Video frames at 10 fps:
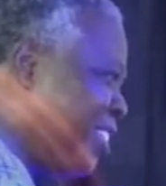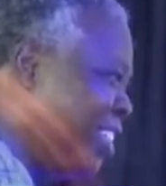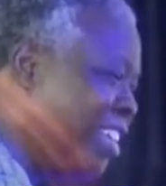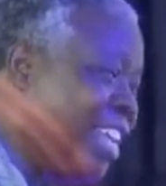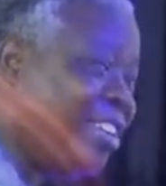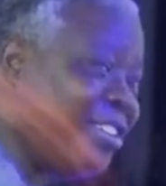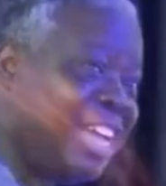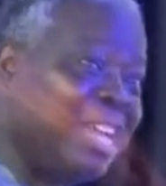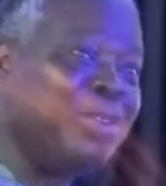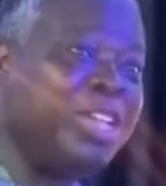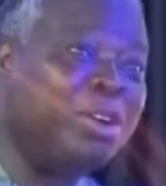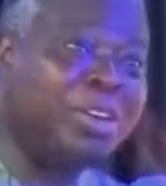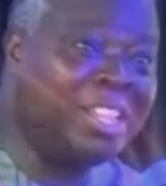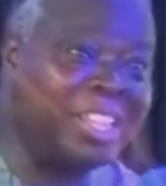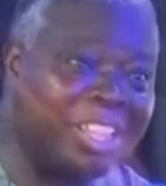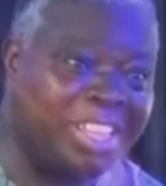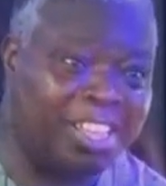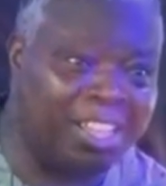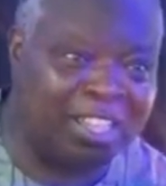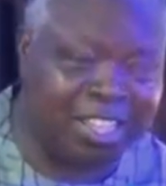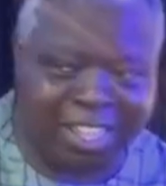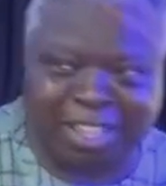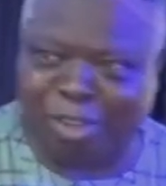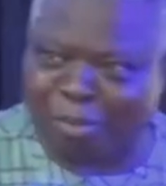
They are not. Are you in a hurry? No. Oh, God